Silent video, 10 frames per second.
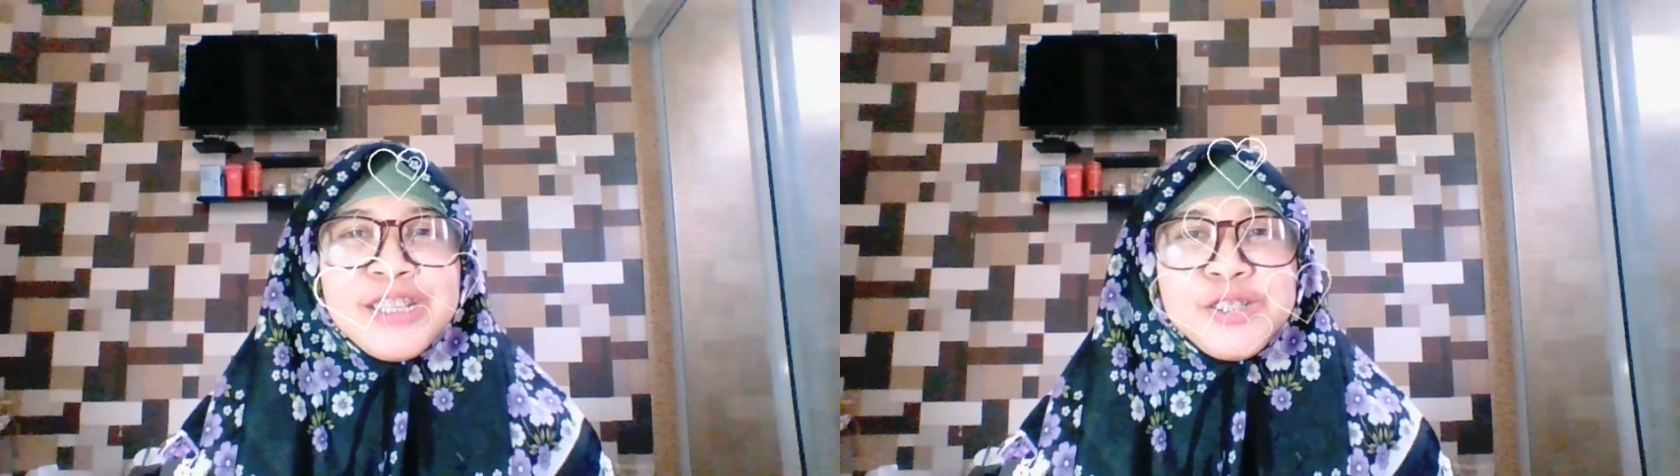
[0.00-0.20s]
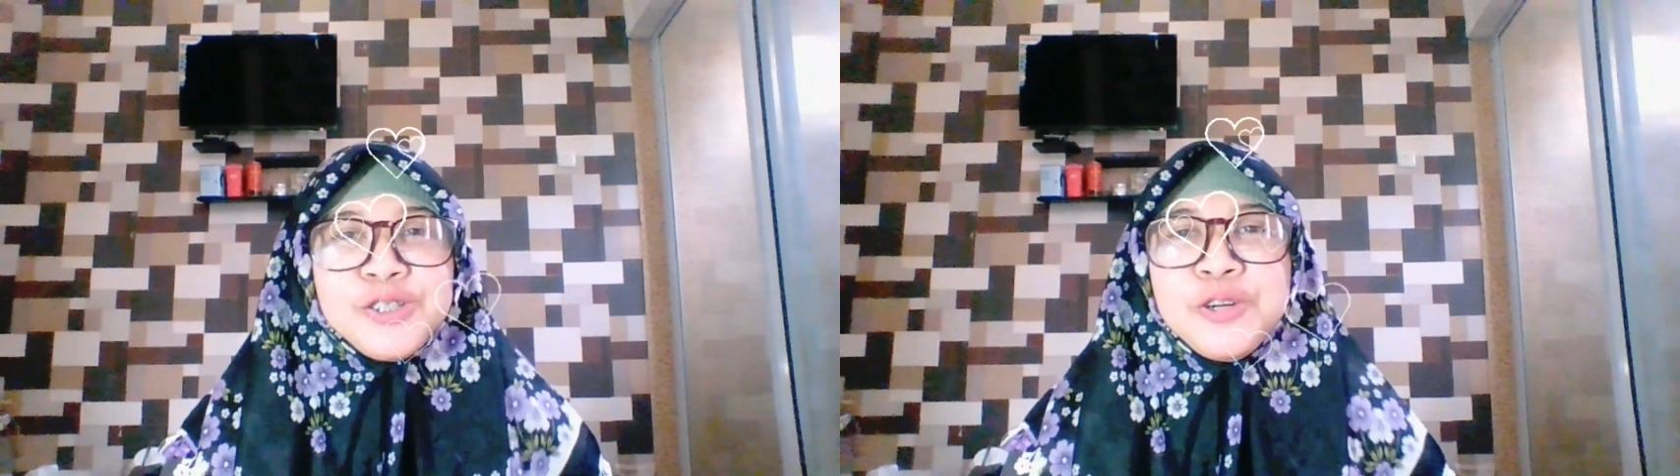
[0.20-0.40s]

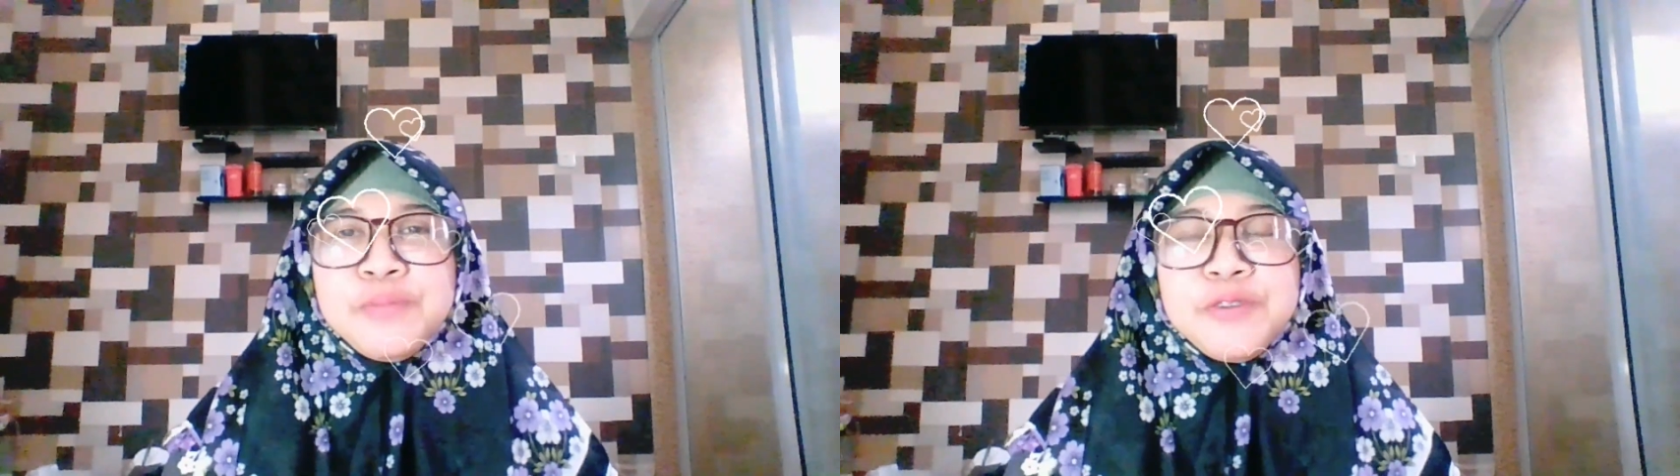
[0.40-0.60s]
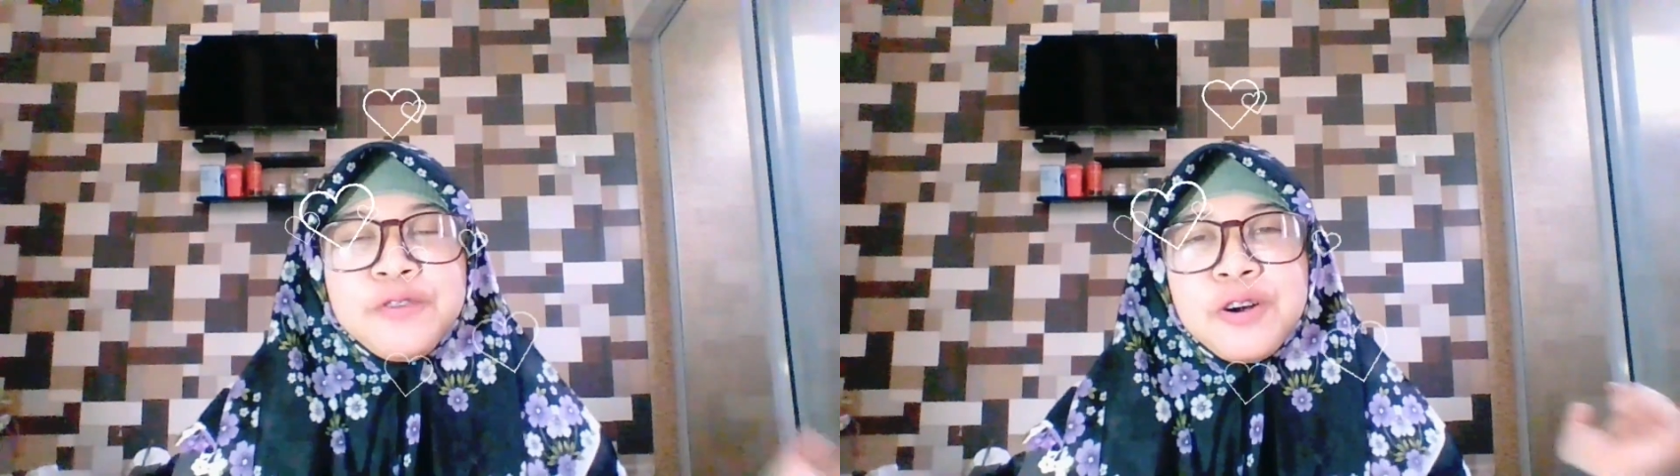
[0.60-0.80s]
So
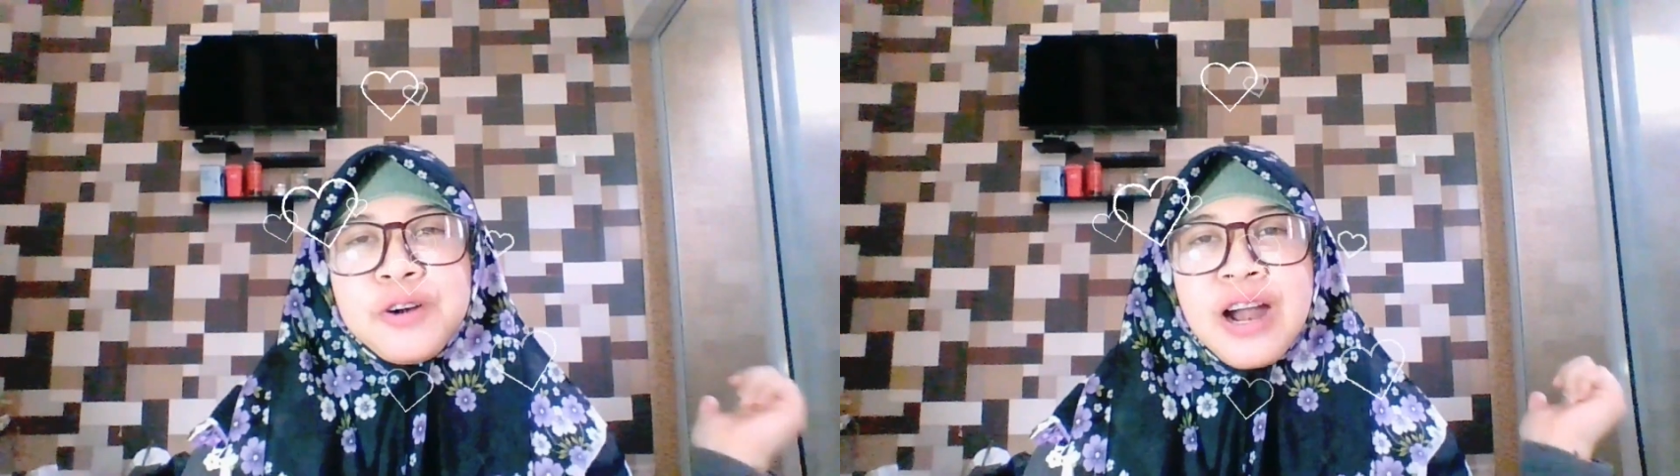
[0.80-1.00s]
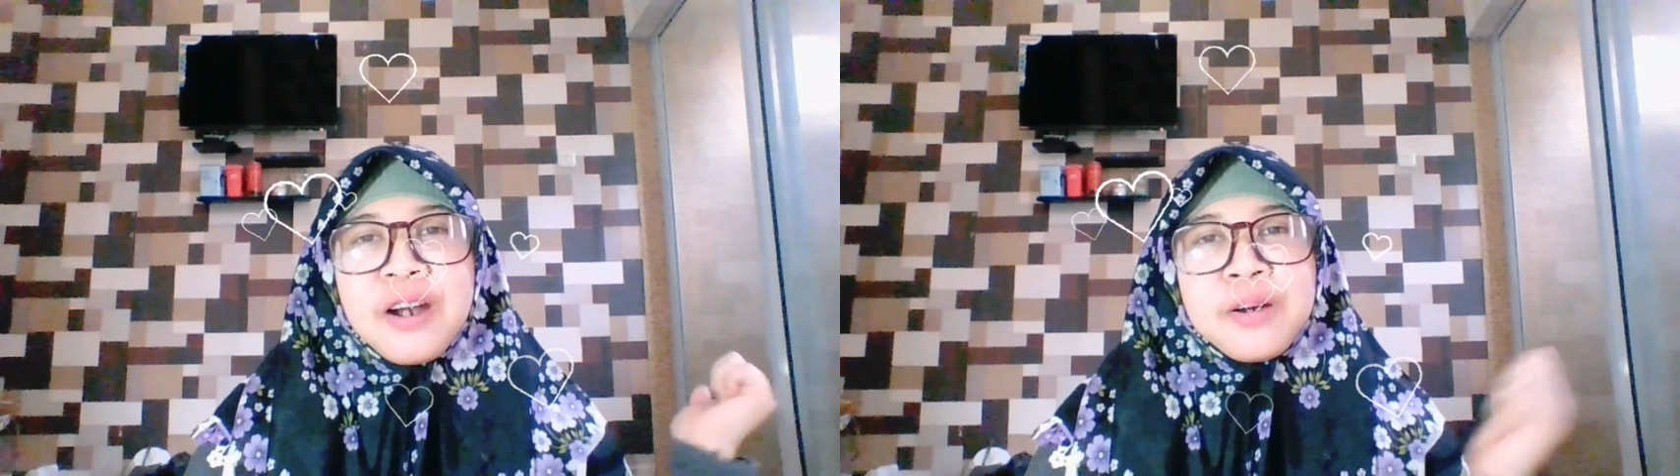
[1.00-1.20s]

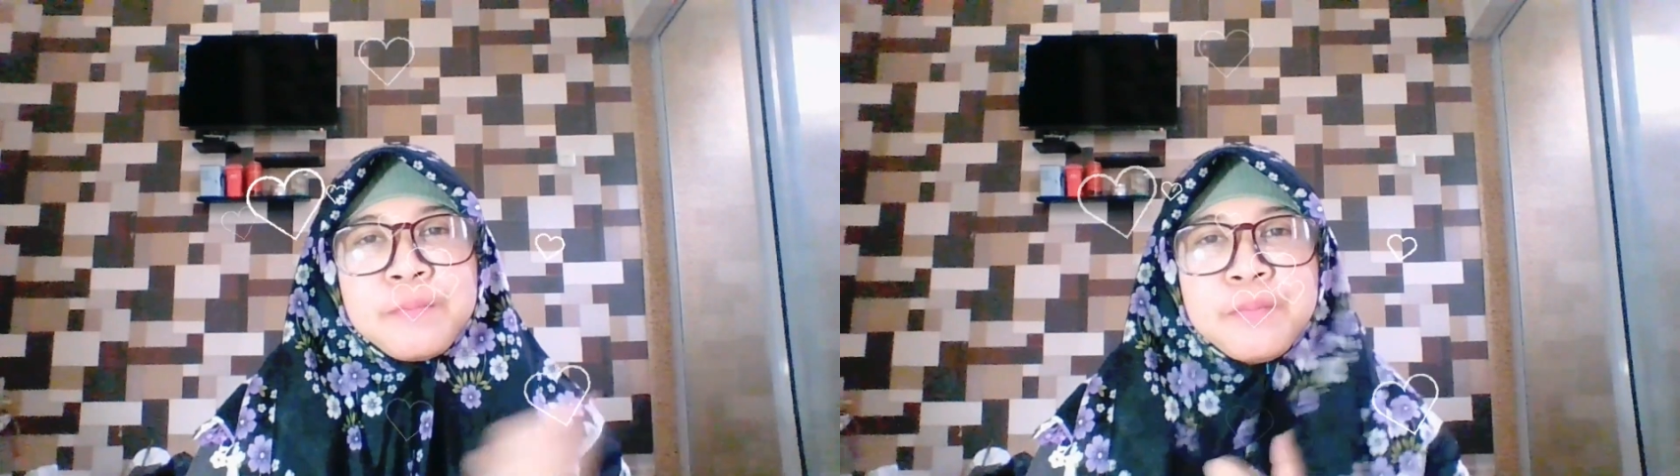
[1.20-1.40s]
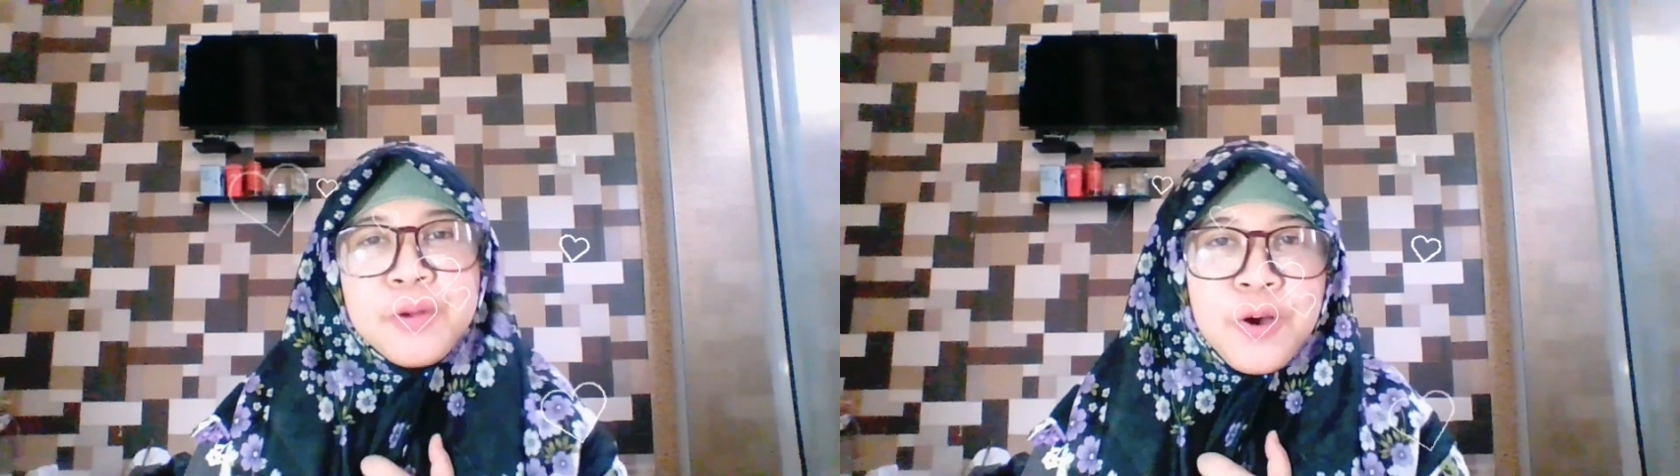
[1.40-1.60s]
before
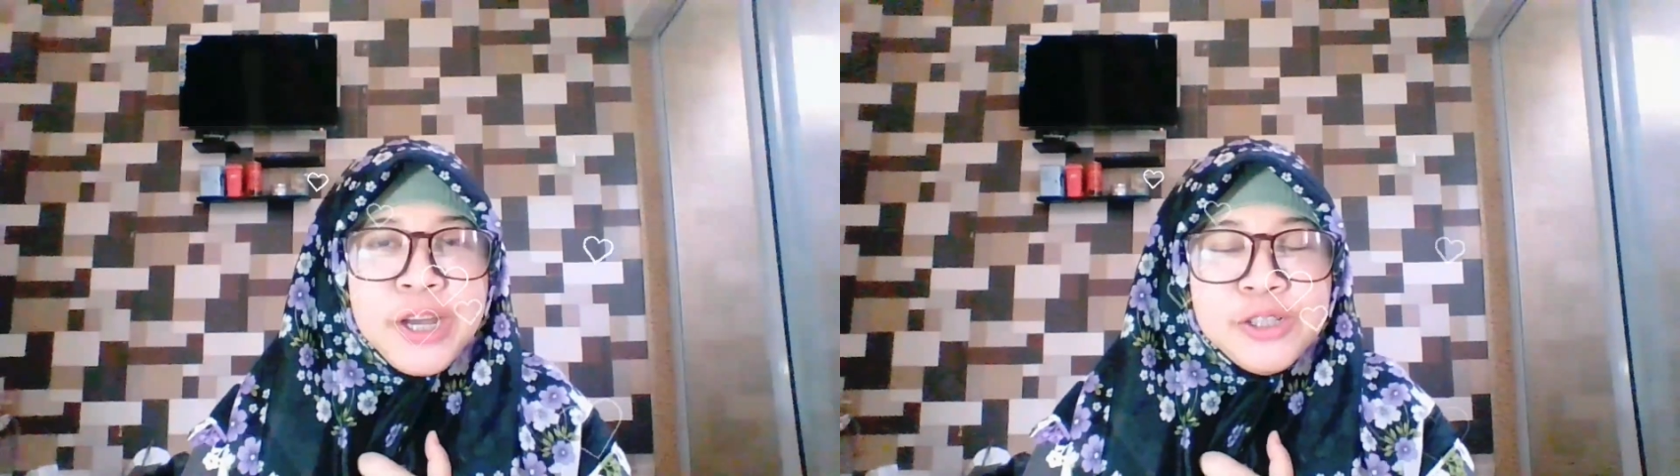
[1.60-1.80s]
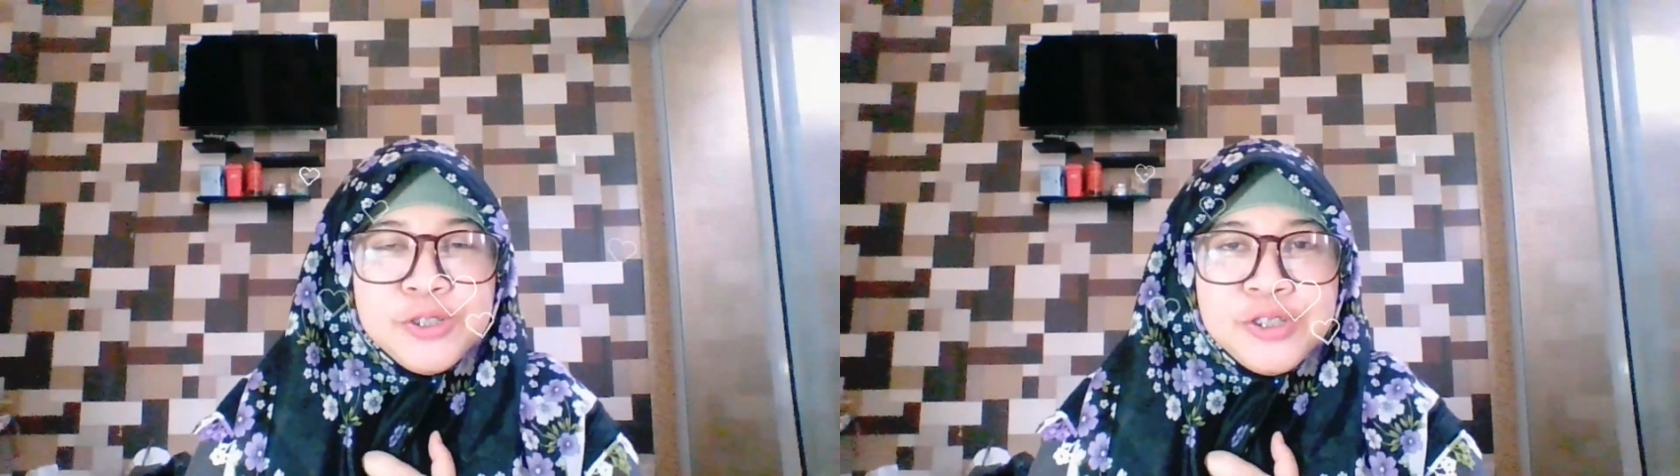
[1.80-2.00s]
I'm going